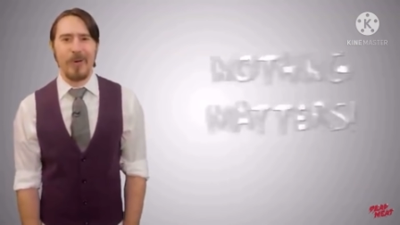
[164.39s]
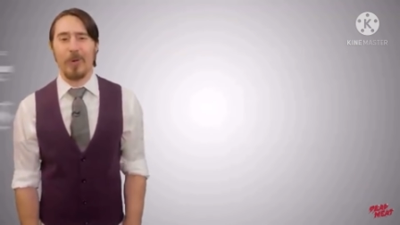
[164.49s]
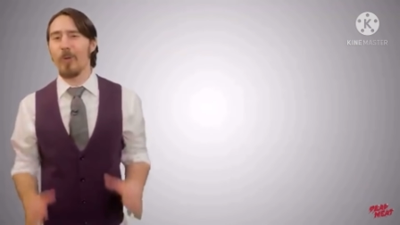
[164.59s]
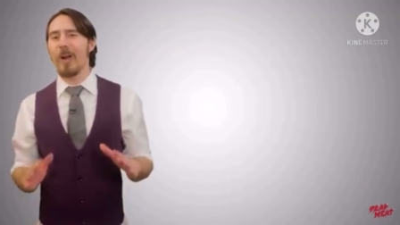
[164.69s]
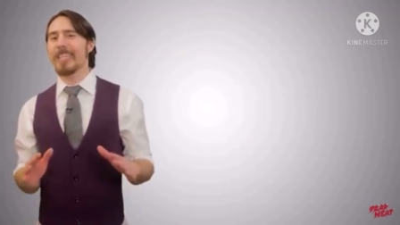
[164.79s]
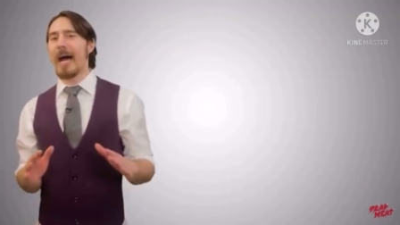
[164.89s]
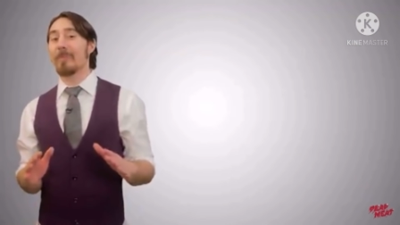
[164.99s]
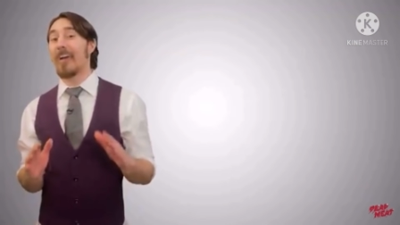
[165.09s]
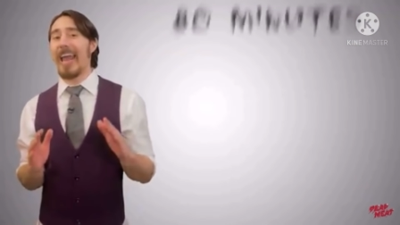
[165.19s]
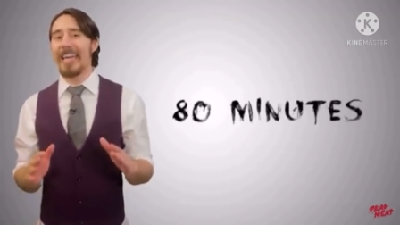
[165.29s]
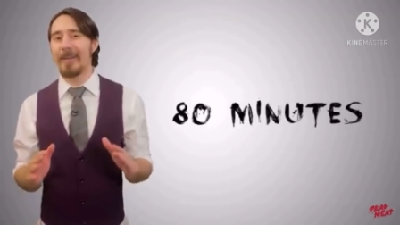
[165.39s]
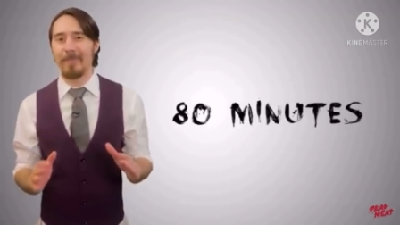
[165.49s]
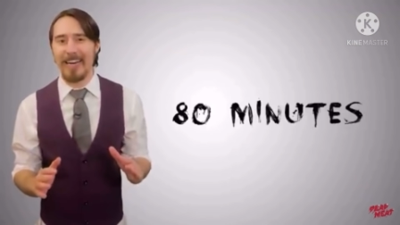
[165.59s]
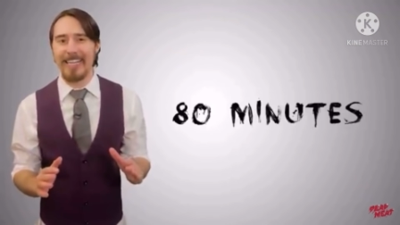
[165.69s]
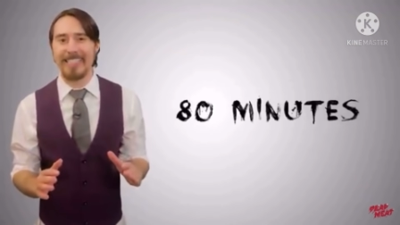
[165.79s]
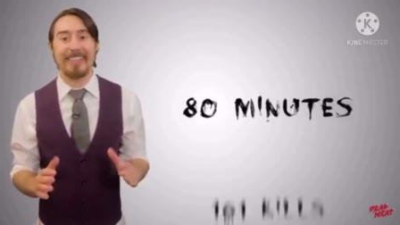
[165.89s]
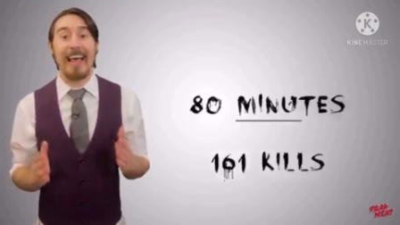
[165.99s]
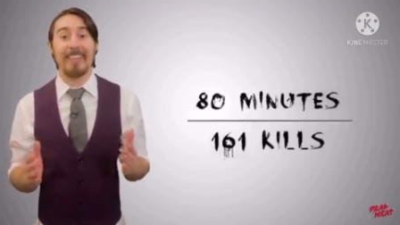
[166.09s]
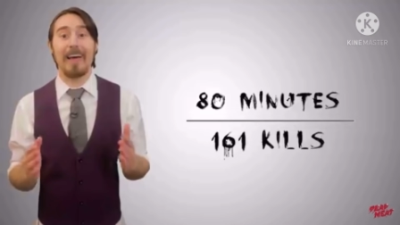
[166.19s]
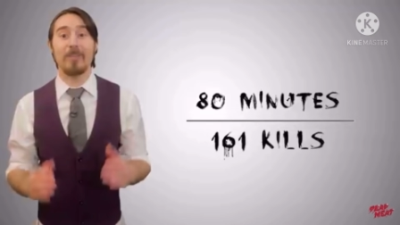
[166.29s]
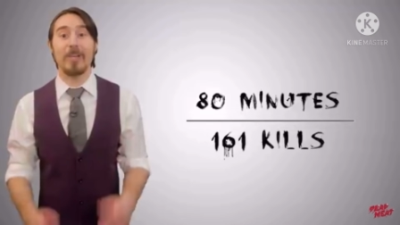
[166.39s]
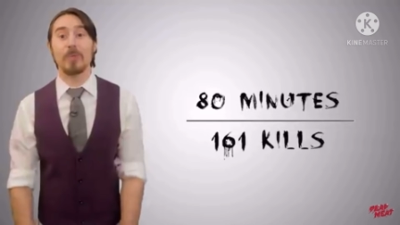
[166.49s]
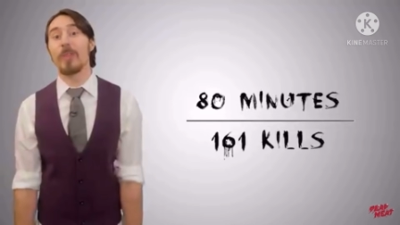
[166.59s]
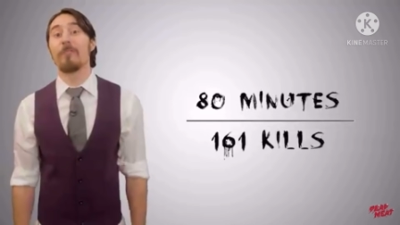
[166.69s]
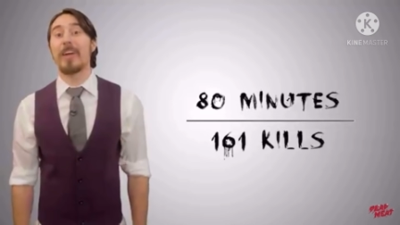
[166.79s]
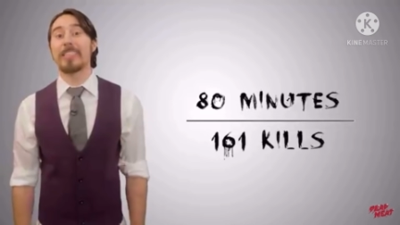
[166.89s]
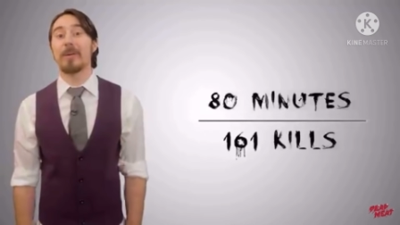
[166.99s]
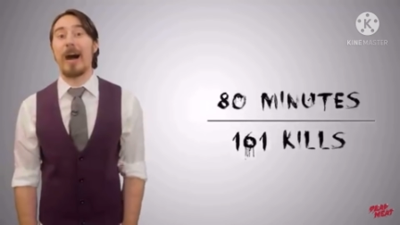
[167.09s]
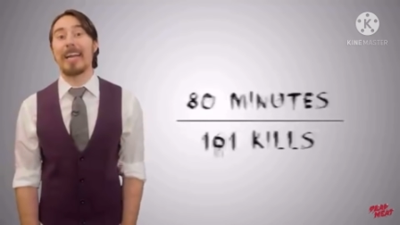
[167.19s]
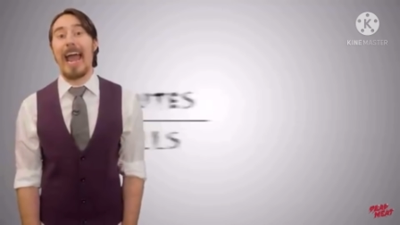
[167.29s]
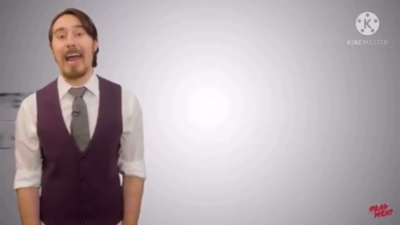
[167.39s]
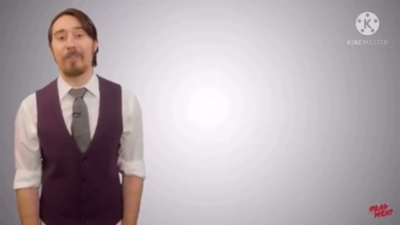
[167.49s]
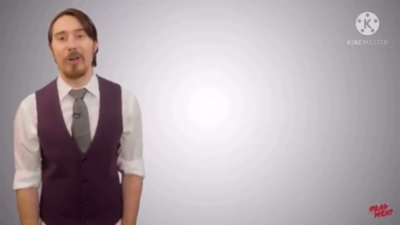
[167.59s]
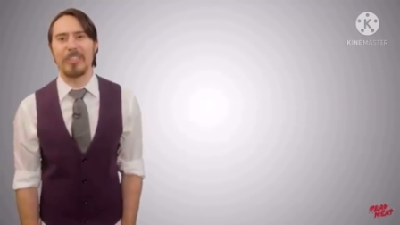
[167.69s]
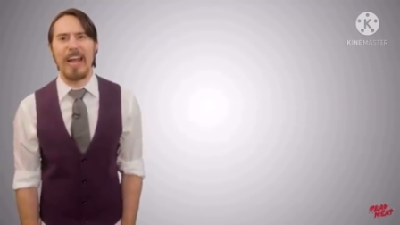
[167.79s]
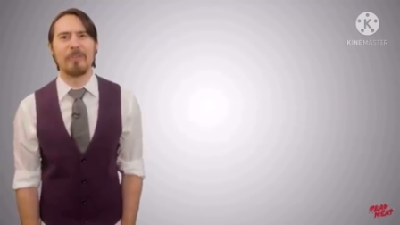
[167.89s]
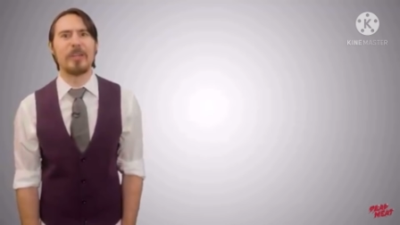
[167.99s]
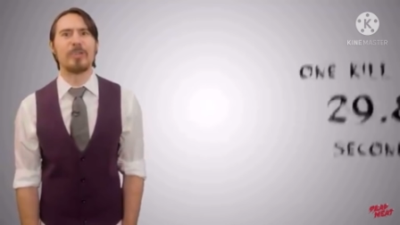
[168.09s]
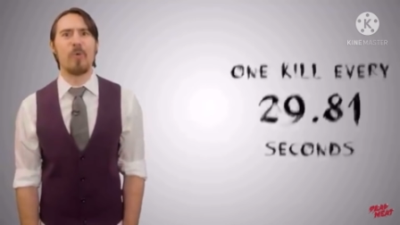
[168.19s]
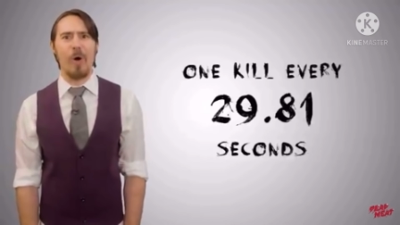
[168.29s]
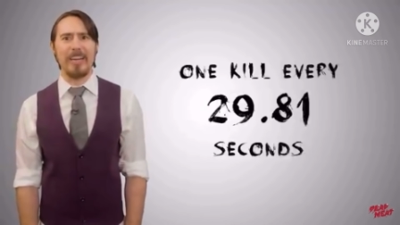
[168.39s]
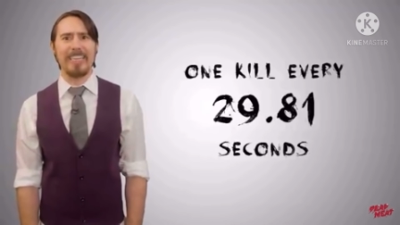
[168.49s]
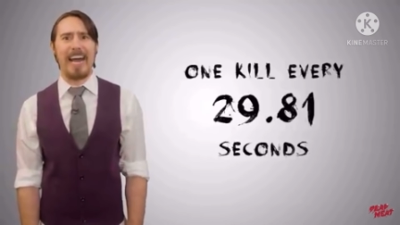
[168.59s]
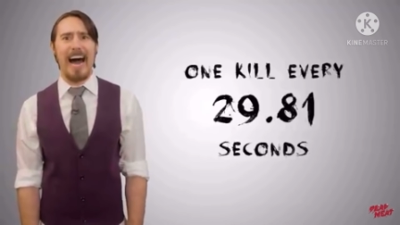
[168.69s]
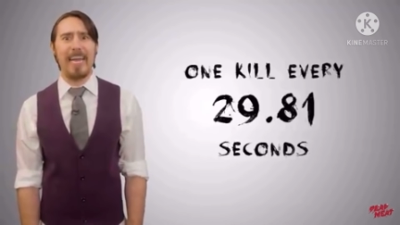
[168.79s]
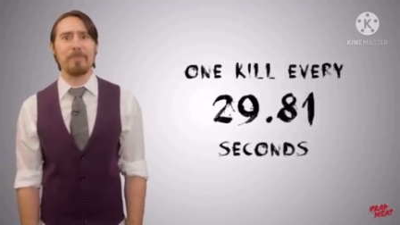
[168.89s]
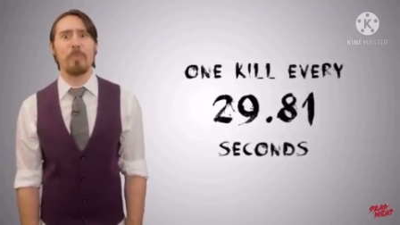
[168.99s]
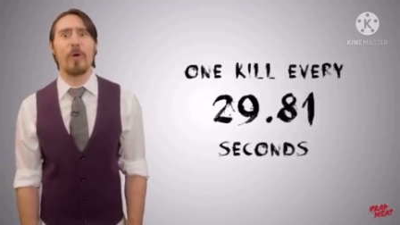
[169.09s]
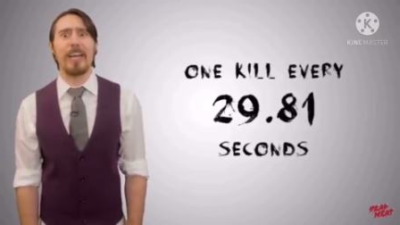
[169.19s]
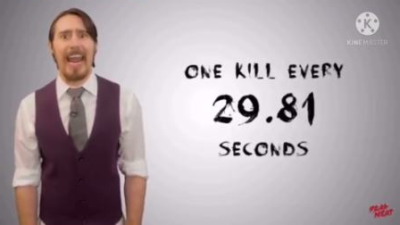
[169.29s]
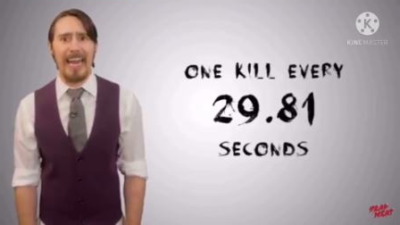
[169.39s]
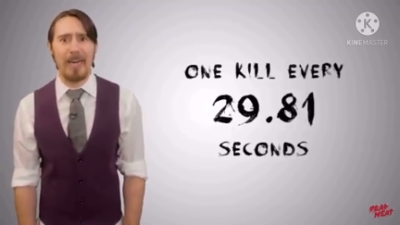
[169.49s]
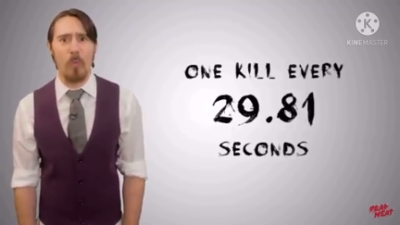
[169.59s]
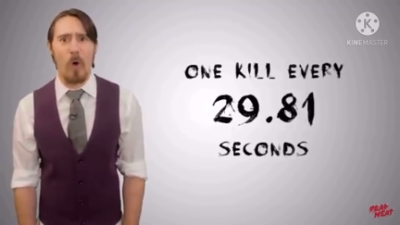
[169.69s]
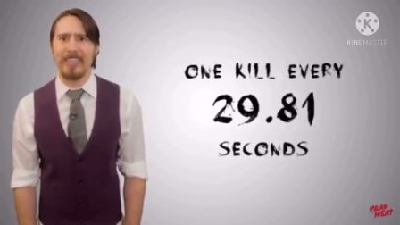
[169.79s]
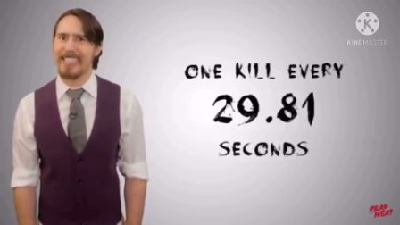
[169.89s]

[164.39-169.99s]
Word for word: With a runtime of 80 minutes, that left us with a victim on average every 29.81